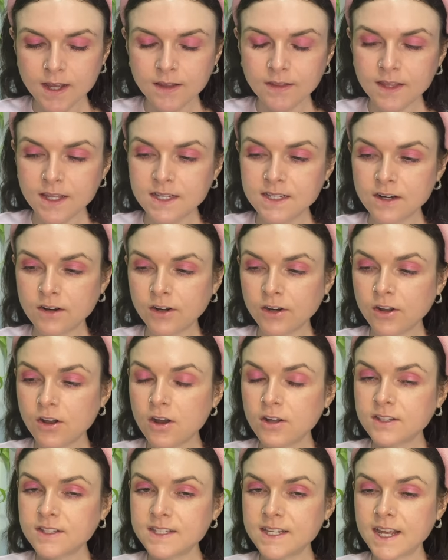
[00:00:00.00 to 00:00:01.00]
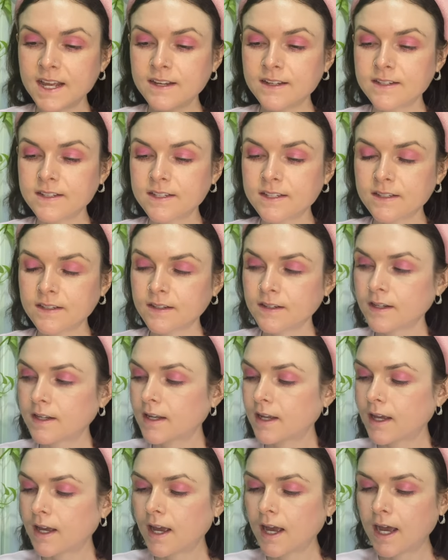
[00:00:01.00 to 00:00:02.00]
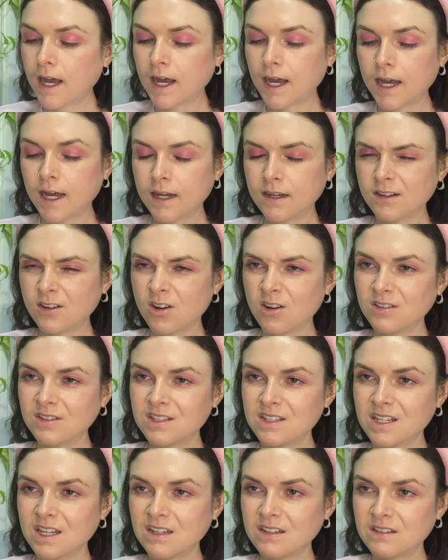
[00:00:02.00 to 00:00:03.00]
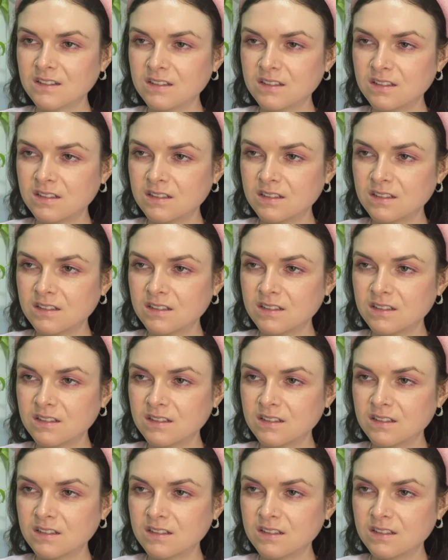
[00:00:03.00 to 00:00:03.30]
These are a godsend. Uh, God sent.